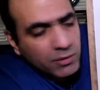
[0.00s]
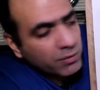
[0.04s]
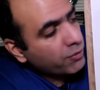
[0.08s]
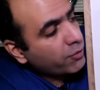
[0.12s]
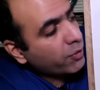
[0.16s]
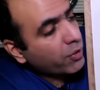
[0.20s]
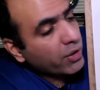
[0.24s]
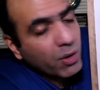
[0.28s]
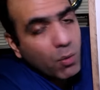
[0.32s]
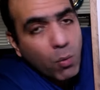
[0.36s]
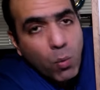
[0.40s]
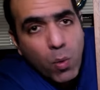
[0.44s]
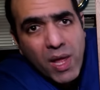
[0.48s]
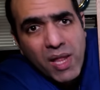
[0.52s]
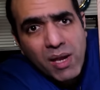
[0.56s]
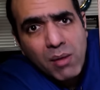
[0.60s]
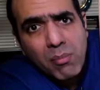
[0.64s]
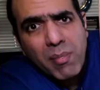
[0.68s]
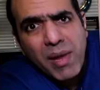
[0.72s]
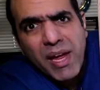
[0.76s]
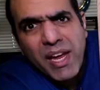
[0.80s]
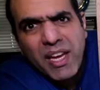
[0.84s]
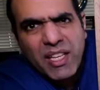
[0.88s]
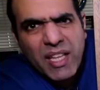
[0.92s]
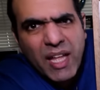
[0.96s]
For a
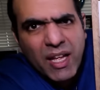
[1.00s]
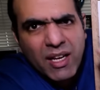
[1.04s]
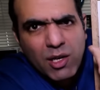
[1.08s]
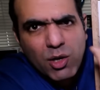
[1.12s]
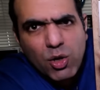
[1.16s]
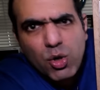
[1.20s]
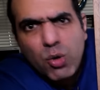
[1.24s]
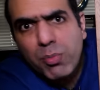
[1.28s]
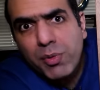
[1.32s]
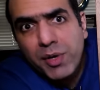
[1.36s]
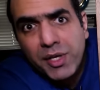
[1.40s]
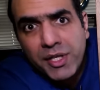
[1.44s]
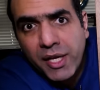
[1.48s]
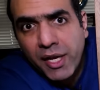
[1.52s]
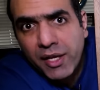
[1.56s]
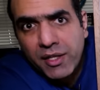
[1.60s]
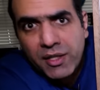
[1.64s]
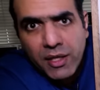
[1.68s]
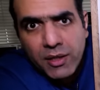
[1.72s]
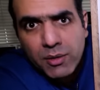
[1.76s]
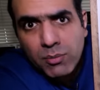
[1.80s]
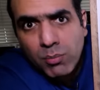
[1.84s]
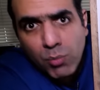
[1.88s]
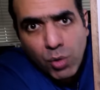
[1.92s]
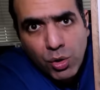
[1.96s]
well-made and
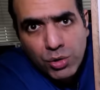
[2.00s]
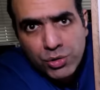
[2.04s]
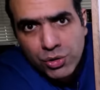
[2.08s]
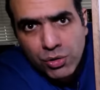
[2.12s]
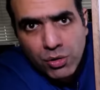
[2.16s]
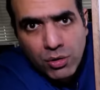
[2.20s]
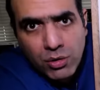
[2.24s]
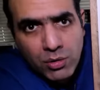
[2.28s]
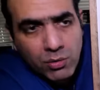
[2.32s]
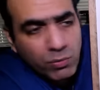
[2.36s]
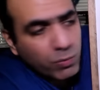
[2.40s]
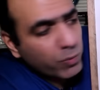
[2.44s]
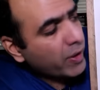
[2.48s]
lubricated motor,